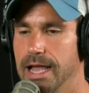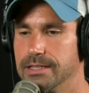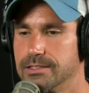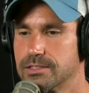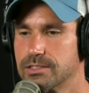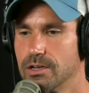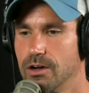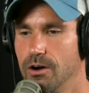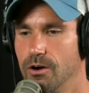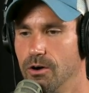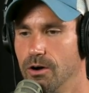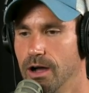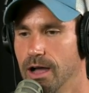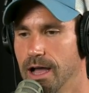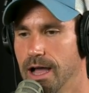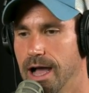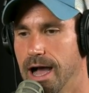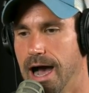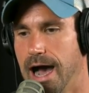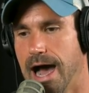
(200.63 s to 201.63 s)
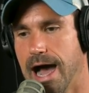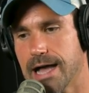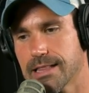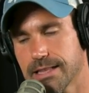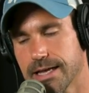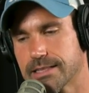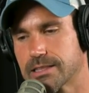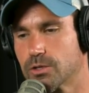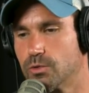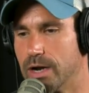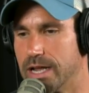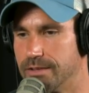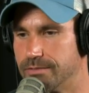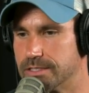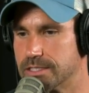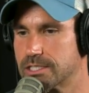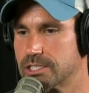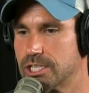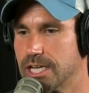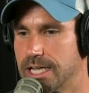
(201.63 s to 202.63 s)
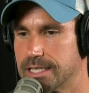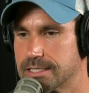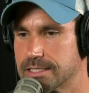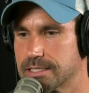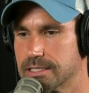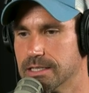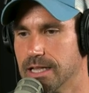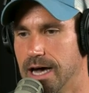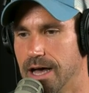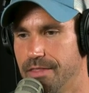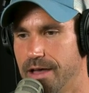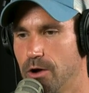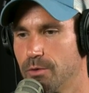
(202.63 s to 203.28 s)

and so I like the Ravens' chances a lot.